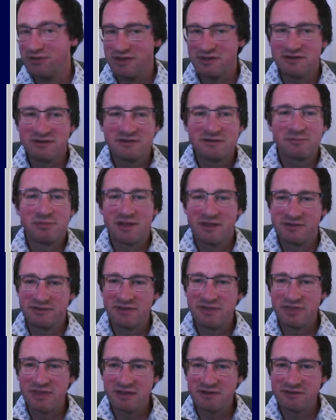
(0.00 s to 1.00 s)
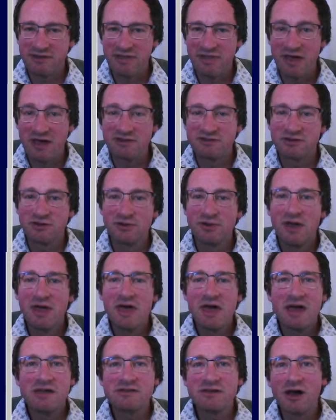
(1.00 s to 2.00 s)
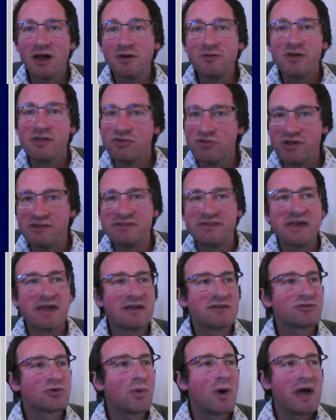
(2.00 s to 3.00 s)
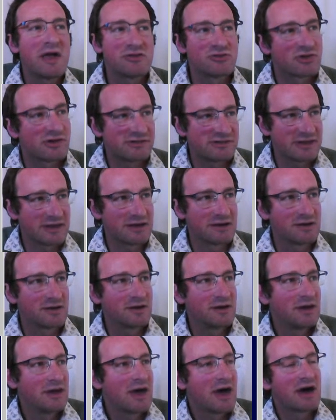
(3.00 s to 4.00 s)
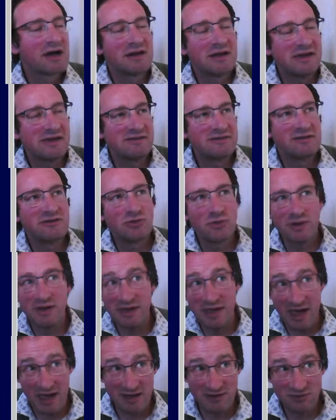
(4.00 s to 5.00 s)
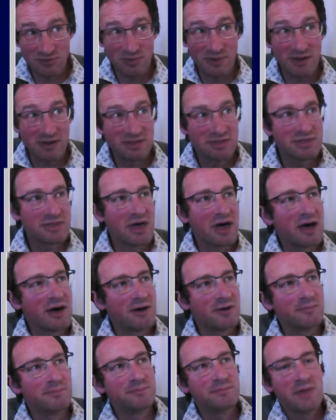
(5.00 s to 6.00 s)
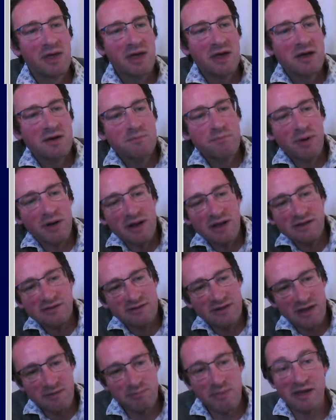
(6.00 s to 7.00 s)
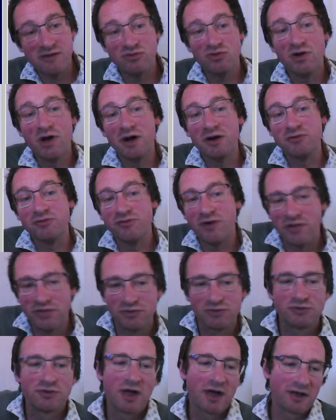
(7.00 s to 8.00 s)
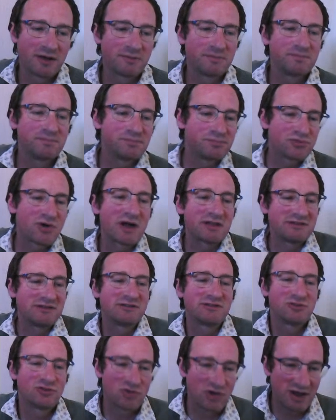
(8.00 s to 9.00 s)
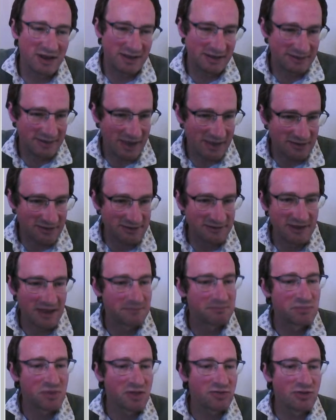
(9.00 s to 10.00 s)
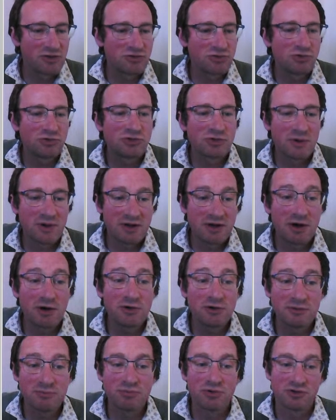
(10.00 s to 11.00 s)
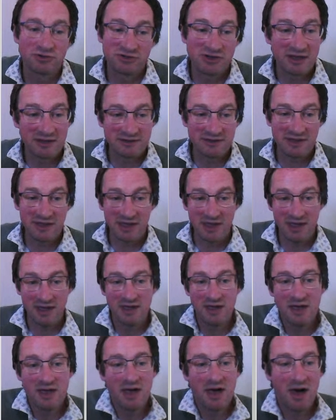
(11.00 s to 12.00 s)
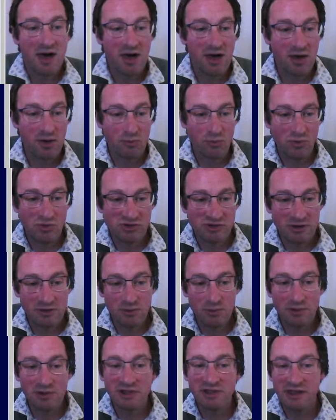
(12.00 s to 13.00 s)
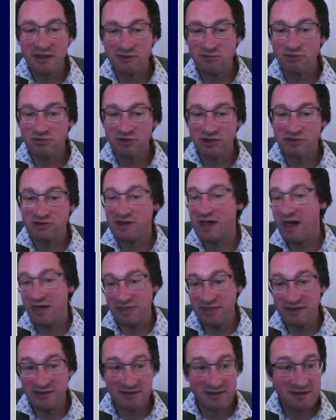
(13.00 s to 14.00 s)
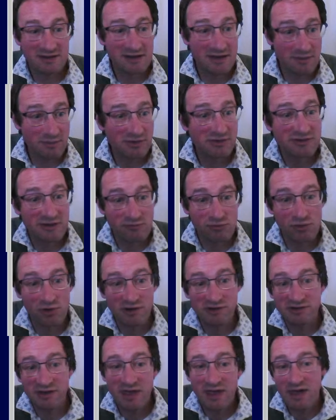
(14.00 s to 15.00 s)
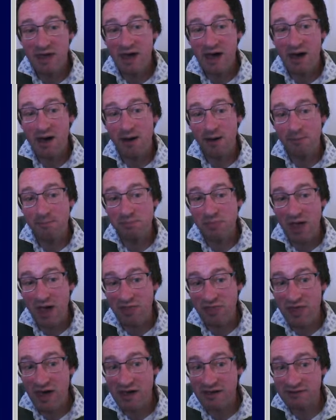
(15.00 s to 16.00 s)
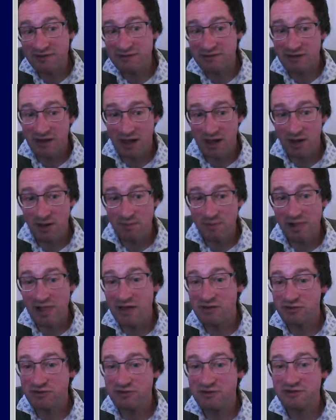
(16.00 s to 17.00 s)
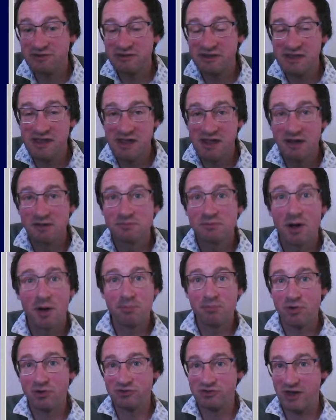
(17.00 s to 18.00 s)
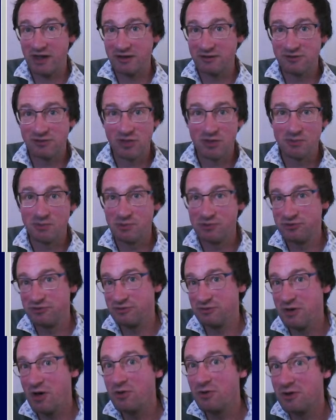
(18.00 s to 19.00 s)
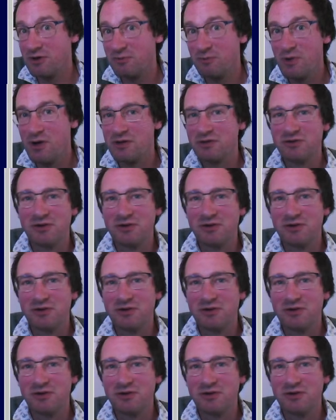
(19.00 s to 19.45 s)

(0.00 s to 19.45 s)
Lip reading: their disciplines, and things like that. So it's kind of interesting. It's quite interesting and easy to engage with, but it makes for a kind of fun practice and training data set. There's also a coded project here, which our qualitative researcher Kathy Gibbons did for us, and that allows you to see a project that was coded and worked